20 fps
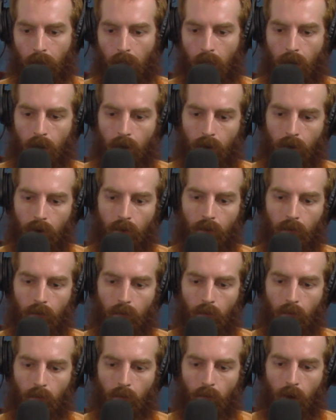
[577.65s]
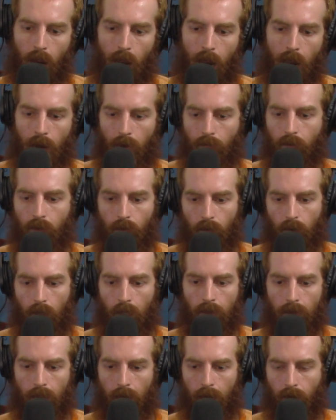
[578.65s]
And after you
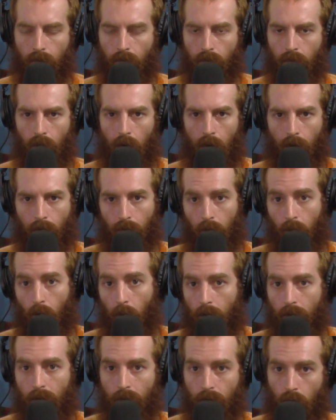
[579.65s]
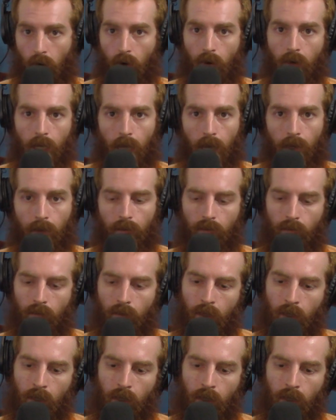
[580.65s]
get that, you have to go into Tourney X